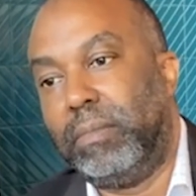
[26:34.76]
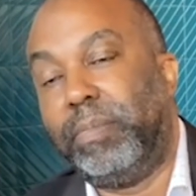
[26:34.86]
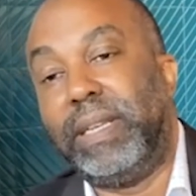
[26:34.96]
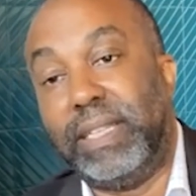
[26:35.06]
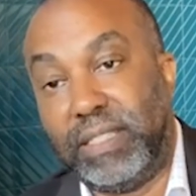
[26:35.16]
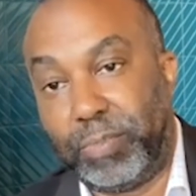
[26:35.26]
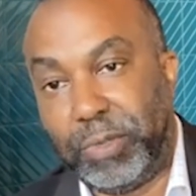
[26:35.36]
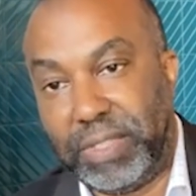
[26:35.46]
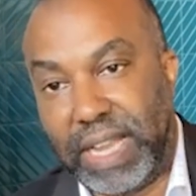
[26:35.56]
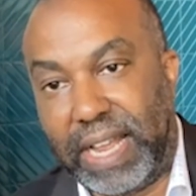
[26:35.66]
police
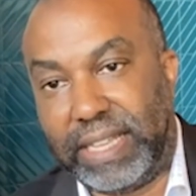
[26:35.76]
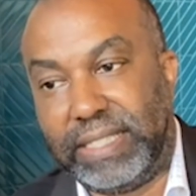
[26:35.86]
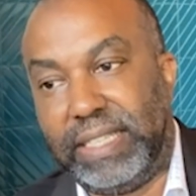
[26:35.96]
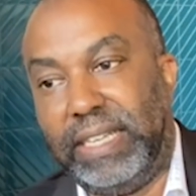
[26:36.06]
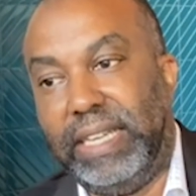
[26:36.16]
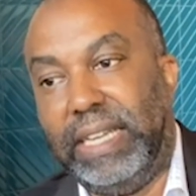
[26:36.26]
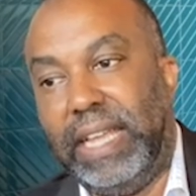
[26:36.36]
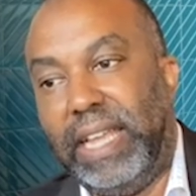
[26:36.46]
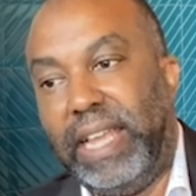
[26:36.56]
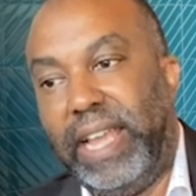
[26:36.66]
brutality,
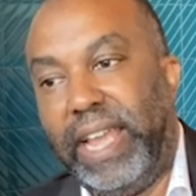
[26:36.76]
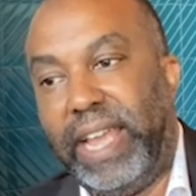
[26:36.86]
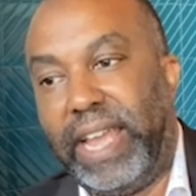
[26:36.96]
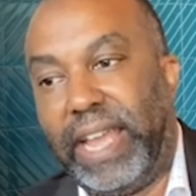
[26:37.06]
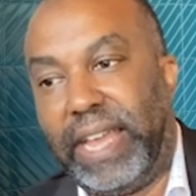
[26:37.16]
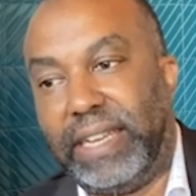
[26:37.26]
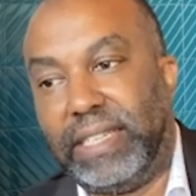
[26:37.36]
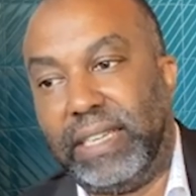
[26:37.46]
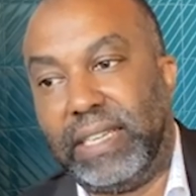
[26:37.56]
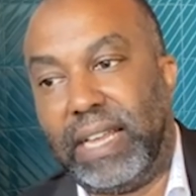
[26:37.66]

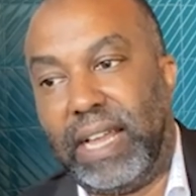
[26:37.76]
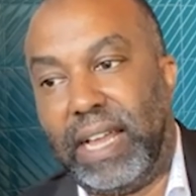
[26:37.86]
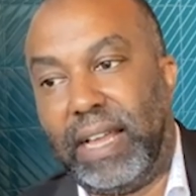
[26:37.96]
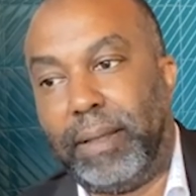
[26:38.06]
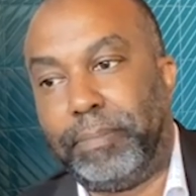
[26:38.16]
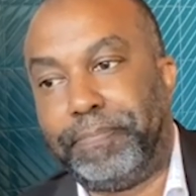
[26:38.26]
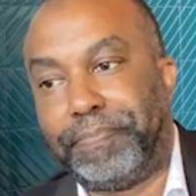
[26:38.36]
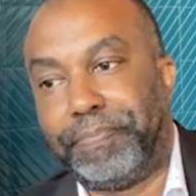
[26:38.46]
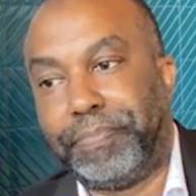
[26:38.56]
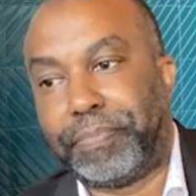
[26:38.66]
and the
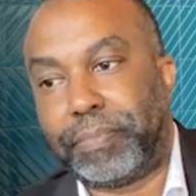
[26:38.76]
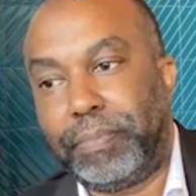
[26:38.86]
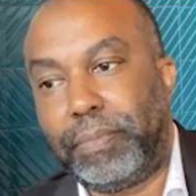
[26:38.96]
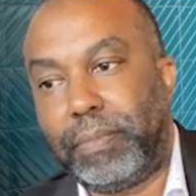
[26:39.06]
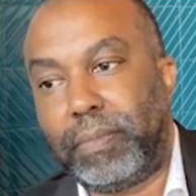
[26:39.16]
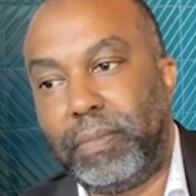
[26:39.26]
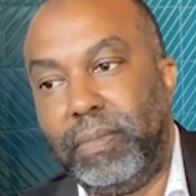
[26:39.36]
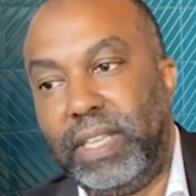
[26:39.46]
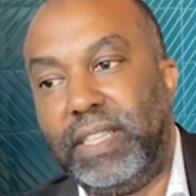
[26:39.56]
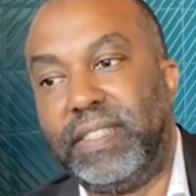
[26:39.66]

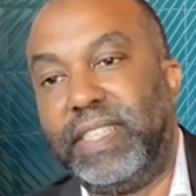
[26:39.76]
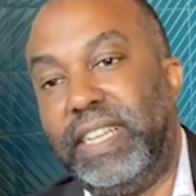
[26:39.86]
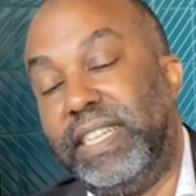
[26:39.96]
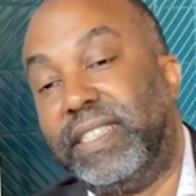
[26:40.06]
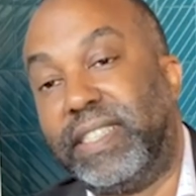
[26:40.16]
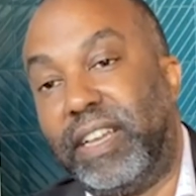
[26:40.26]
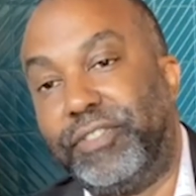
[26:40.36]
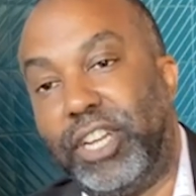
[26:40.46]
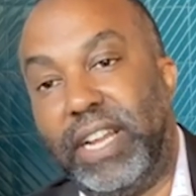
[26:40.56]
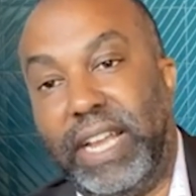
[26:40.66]
city
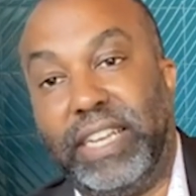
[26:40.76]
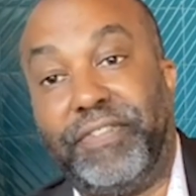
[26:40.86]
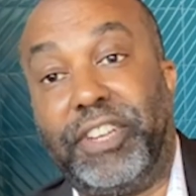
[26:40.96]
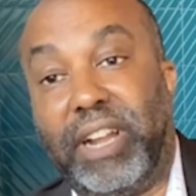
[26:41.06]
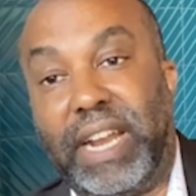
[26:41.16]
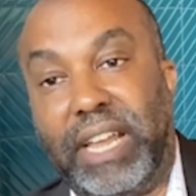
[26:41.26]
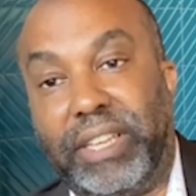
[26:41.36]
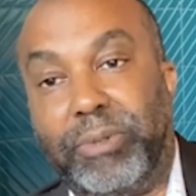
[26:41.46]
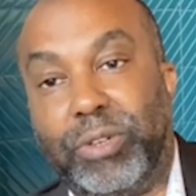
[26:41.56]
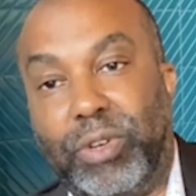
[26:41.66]
itself had to figure out how
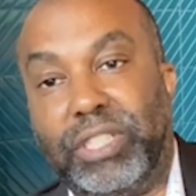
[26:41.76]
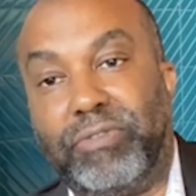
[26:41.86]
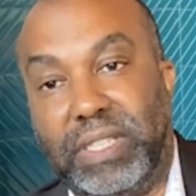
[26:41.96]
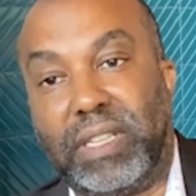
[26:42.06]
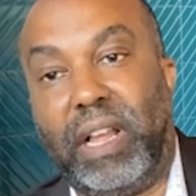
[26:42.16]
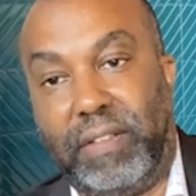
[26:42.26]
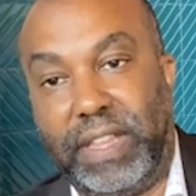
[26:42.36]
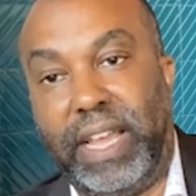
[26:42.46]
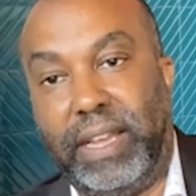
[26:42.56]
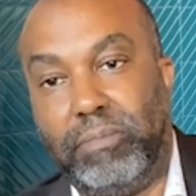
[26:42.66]
they were going to resolve
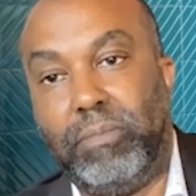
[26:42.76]
that.